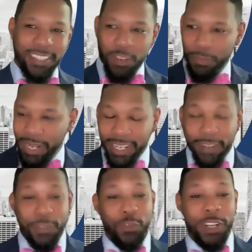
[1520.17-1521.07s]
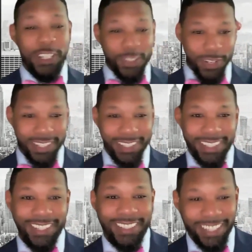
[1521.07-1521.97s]
And so many of the resources
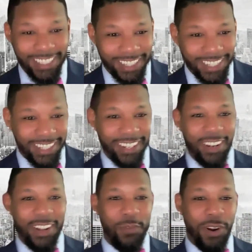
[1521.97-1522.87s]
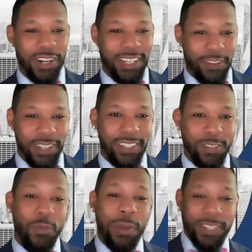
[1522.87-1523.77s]
and attention were given
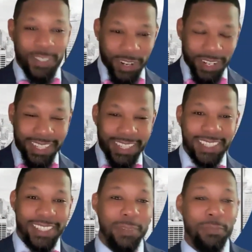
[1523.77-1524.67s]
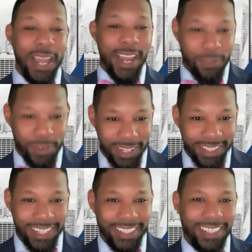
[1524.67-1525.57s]
to women's organizations and Black
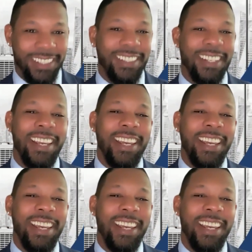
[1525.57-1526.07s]
organizations,